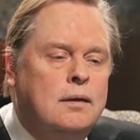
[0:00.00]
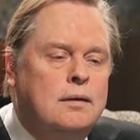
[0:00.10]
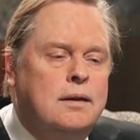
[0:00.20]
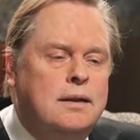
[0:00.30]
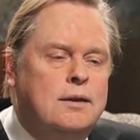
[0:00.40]

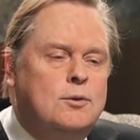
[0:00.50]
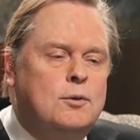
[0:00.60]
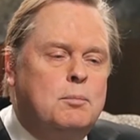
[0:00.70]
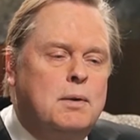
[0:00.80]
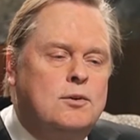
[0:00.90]
Didn't they shoot
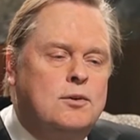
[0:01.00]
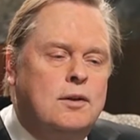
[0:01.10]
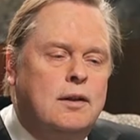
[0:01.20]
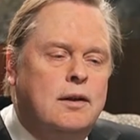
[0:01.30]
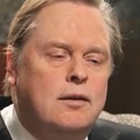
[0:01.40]
The Big
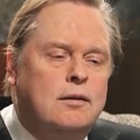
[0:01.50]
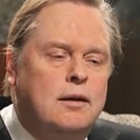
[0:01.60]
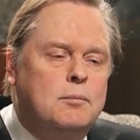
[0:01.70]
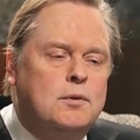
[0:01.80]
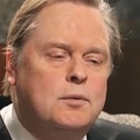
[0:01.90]
Chill there?
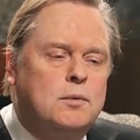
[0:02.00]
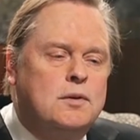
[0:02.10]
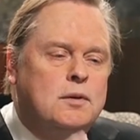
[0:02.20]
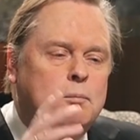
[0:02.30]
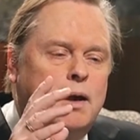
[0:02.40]
I'm just
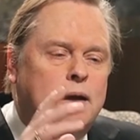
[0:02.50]
reaching back.